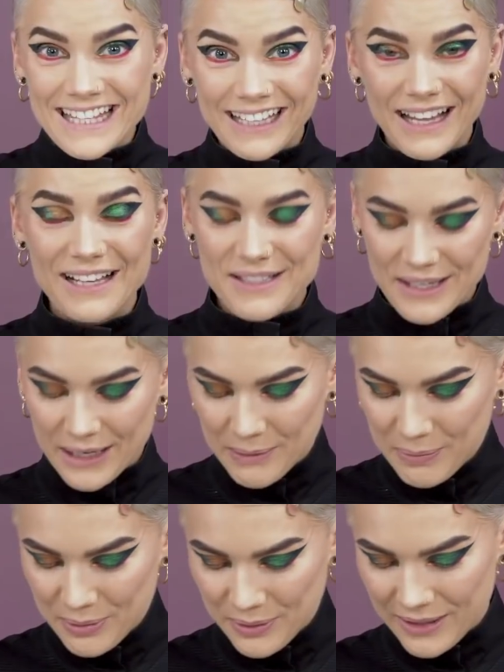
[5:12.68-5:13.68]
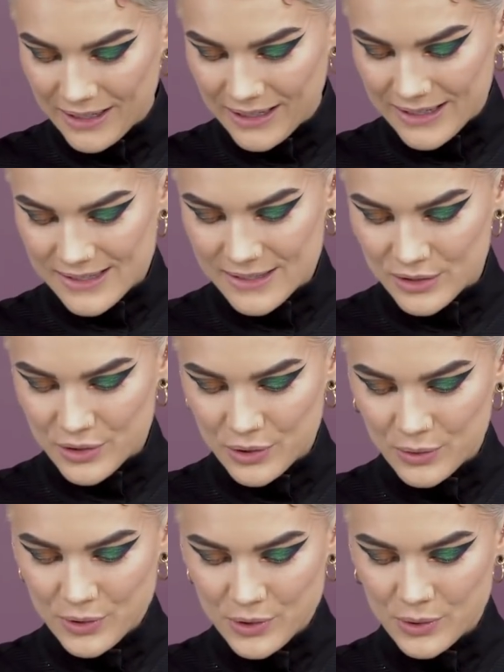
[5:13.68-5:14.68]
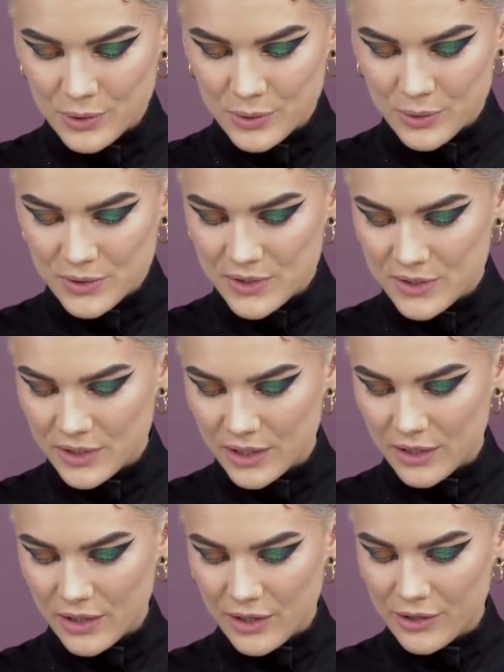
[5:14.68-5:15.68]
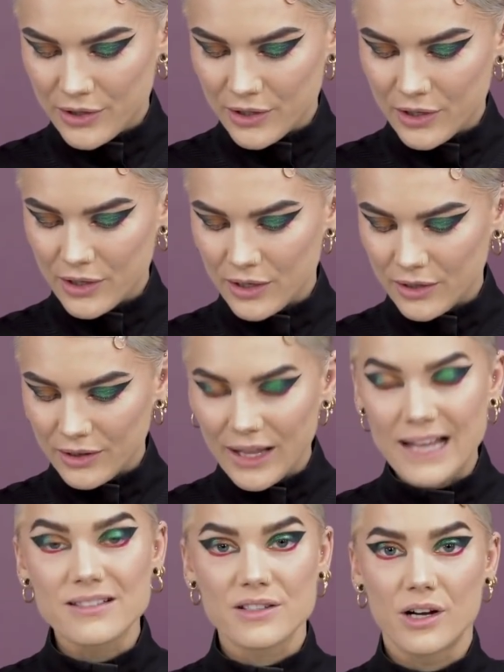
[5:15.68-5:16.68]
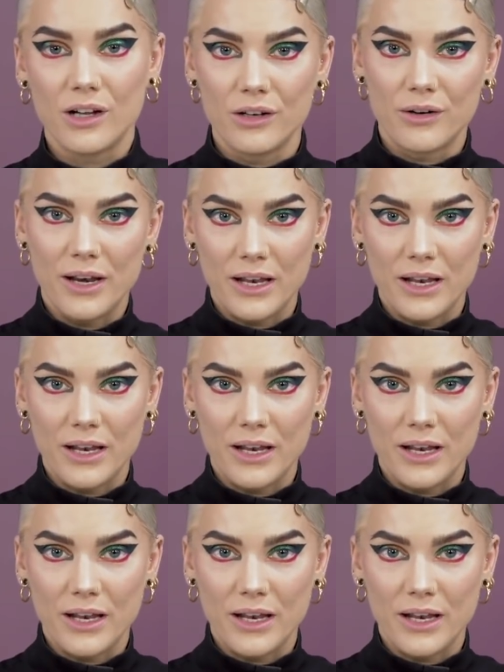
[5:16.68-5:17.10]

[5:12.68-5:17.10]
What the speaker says: The last step is to use the last color